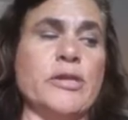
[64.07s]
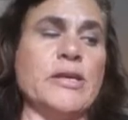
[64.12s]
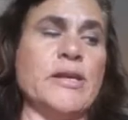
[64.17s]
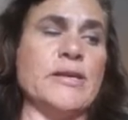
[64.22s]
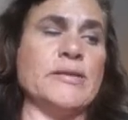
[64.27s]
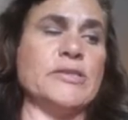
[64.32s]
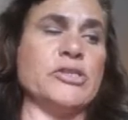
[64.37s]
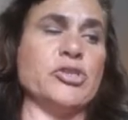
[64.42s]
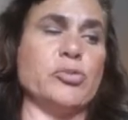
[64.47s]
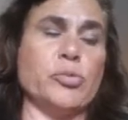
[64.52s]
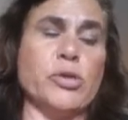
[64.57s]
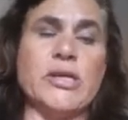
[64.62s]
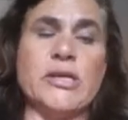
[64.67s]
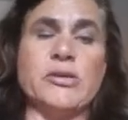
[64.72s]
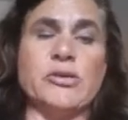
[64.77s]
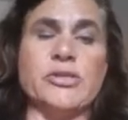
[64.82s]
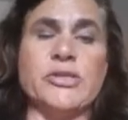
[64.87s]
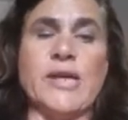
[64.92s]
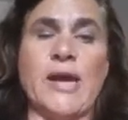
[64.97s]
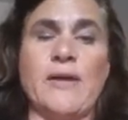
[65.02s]
the next 3
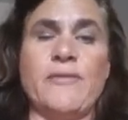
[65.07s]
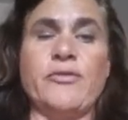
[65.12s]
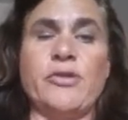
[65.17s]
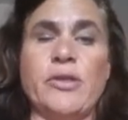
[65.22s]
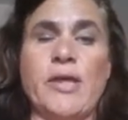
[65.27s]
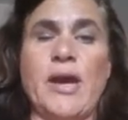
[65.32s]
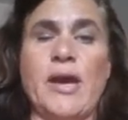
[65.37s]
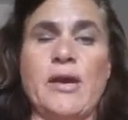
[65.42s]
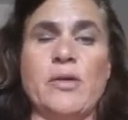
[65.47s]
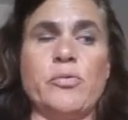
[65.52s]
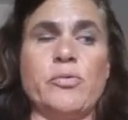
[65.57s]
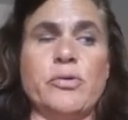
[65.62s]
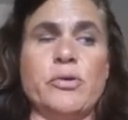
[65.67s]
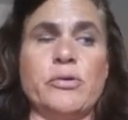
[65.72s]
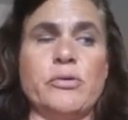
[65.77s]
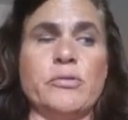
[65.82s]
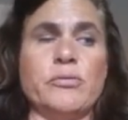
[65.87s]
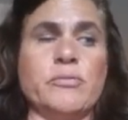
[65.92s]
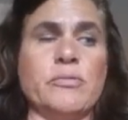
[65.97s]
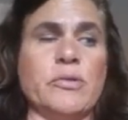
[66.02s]
years after that,
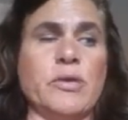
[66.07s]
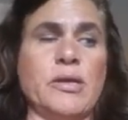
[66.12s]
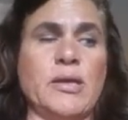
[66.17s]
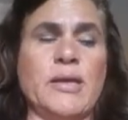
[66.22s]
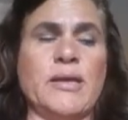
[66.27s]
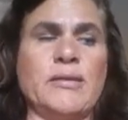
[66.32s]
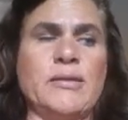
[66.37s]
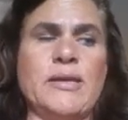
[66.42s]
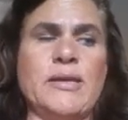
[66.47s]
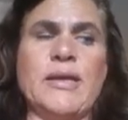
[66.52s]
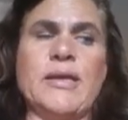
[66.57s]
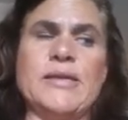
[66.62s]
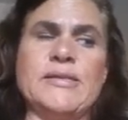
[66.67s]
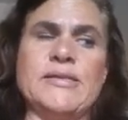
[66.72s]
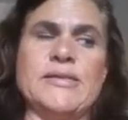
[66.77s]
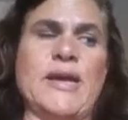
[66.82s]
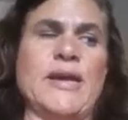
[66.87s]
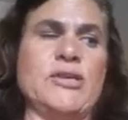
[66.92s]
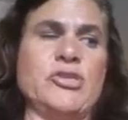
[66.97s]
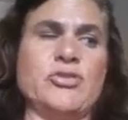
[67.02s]

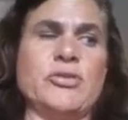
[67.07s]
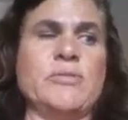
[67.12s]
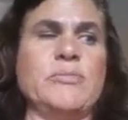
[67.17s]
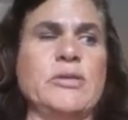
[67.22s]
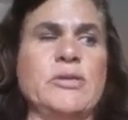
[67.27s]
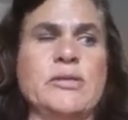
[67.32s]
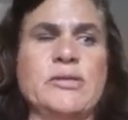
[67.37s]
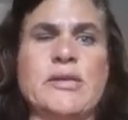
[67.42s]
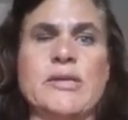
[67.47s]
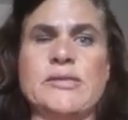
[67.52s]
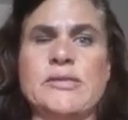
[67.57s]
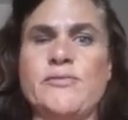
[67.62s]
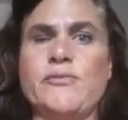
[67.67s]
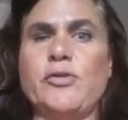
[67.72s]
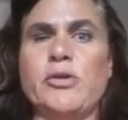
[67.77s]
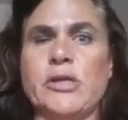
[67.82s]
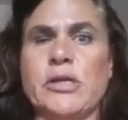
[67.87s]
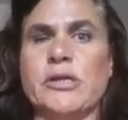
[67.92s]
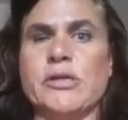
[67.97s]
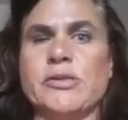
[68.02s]
it's actually been the next
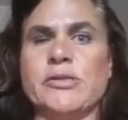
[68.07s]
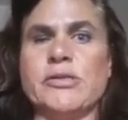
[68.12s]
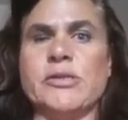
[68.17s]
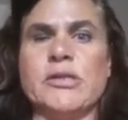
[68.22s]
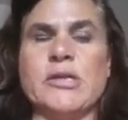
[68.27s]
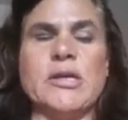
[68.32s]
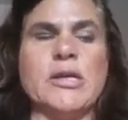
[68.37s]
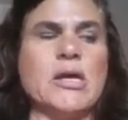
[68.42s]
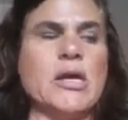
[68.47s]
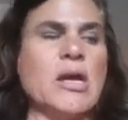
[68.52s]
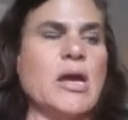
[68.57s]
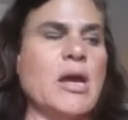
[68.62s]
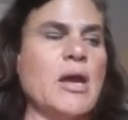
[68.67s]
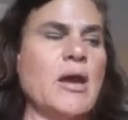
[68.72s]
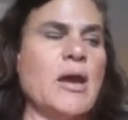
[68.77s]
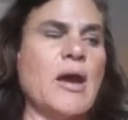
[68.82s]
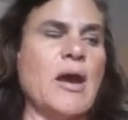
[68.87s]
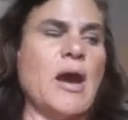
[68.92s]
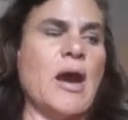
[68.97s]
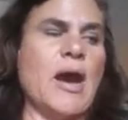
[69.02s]
4 years.
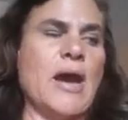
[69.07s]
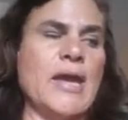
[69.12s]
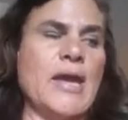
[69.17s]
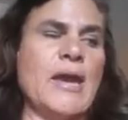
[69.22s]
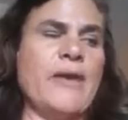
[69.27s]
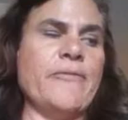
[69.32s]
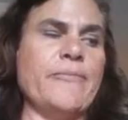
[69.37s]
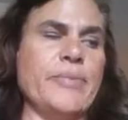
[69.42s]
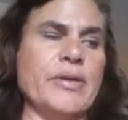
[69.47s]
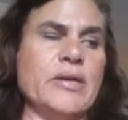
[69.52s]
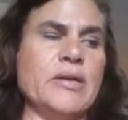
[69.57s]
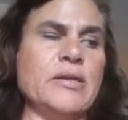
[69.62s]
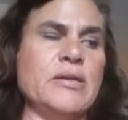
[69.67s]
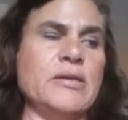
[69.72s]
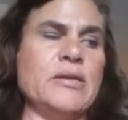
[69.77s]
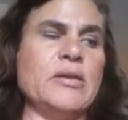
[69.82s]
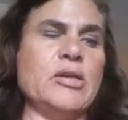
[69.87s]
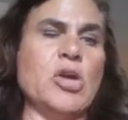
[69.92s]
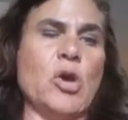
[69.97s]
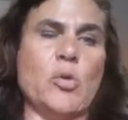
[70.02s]
I have
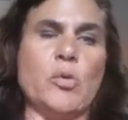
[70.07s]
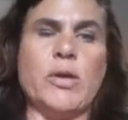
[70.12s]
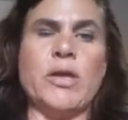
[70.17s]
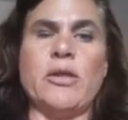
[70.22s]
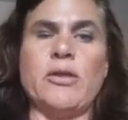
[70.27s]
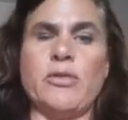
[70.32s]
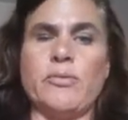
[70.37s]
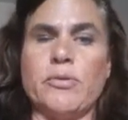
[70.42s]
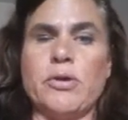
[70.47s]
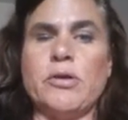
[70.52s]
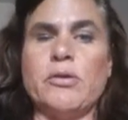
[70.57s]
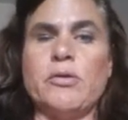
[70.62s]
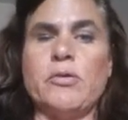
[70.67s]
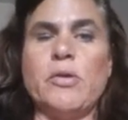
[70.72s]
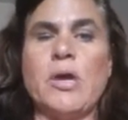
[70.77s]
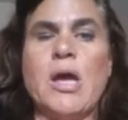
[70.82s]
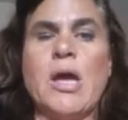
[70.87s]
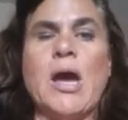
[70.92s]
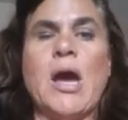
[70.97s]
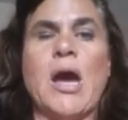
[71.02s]
been going
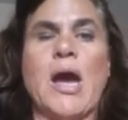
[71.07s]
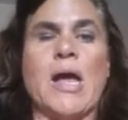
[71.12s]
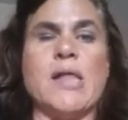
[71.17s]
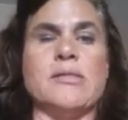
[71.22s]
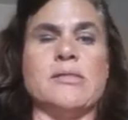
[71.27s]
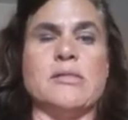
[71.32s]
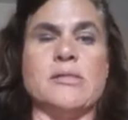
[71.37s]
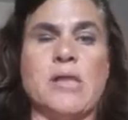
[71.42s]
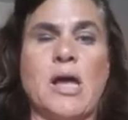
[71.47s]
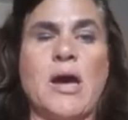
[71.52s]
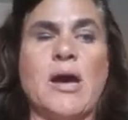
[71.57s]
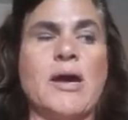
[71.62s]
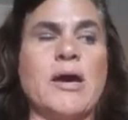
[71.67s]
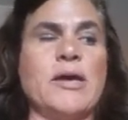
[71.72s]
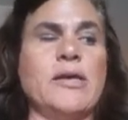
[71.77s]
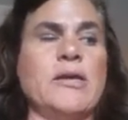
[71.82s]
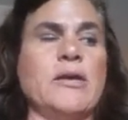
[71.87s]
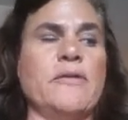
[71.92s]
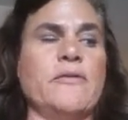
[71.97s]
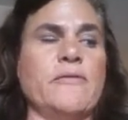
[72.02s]
through a
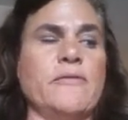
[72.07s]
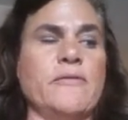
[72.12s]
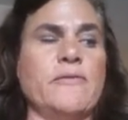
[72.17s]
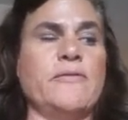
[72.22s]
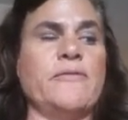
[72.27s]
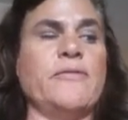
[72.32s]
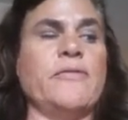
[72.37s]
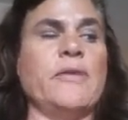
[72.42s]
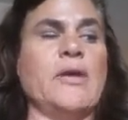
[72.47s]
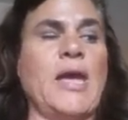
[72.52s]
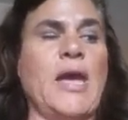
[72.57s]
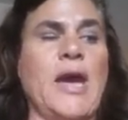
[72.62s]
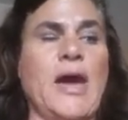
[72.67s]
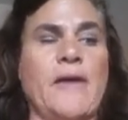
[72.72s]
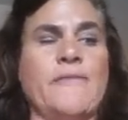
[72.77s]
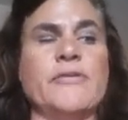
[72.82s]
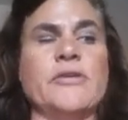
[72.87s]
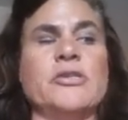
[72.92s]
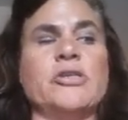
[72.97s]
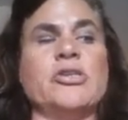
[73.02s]
lot of
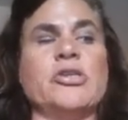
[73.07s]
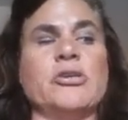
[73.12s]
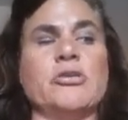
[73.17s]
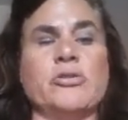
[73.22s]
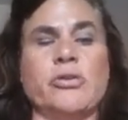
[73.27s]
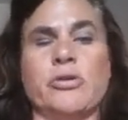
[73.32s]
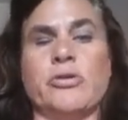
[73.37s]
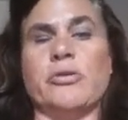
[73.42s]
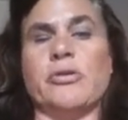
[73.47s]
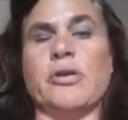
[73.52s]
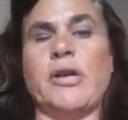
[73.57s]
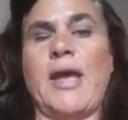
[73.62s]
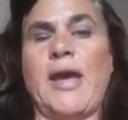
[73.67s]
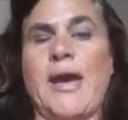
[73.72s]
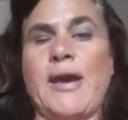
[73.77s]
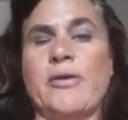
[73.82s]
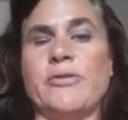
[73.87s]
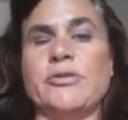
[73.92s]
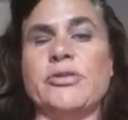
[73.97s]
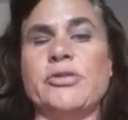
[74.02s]
having to learn
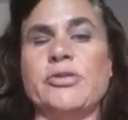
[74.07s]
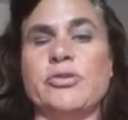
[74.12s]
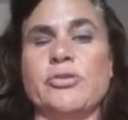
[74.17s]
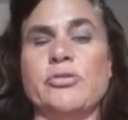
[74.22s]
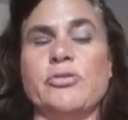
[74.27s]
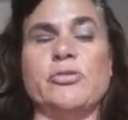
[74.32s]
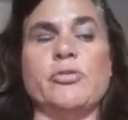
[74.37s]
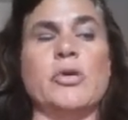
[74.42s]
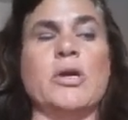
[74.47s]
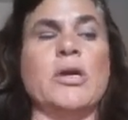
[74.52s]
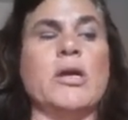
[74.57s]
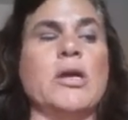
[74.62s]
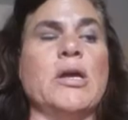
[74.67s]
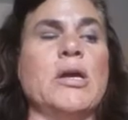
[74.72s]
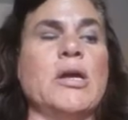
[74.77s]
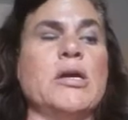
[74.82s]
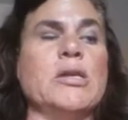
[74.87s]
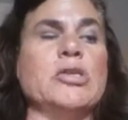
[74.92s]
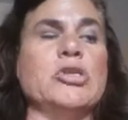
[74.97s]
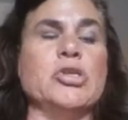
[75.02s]
how to
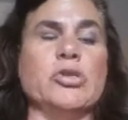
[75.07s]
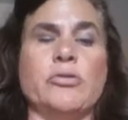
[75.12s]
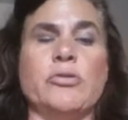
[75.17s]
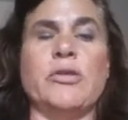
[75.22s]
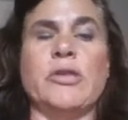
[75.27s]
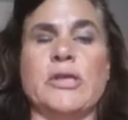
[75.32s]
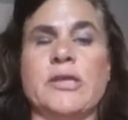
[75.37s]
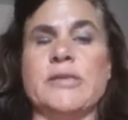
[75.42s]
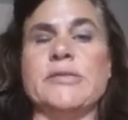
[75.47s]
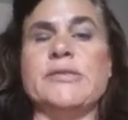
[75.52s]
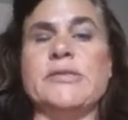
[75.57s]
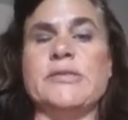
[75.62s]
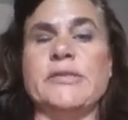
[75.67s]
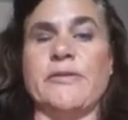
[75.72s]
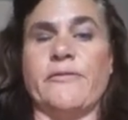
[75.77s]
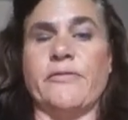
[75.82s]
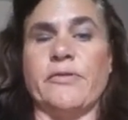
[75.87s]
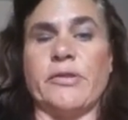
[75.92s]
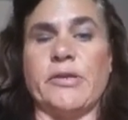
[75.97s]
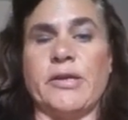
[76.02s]
do things
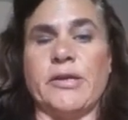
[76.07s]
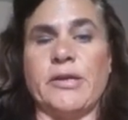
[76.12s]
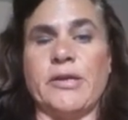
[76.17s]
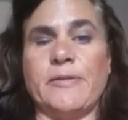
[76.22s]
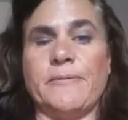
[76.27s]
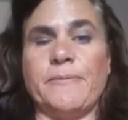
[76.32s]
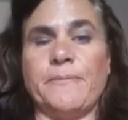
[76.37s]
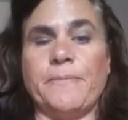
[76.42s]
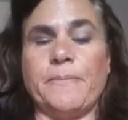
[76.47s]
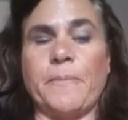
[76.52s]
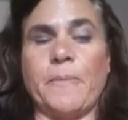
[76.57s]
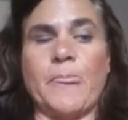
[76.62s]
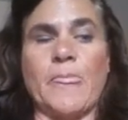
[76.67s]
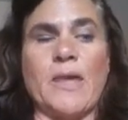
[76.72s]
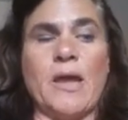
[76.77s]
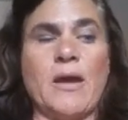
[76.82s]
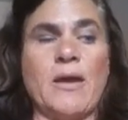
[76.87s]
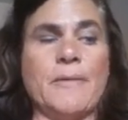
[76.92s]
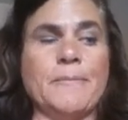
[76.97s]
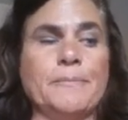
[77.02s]
differently.
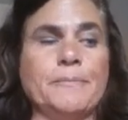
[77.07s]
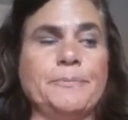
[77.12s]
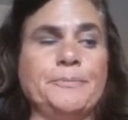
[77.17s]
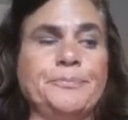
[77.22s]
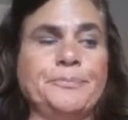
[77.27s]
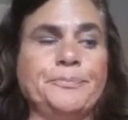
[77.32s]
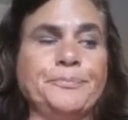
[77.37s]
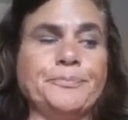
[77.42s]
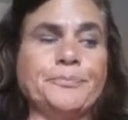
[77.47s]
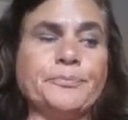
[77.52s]
Um,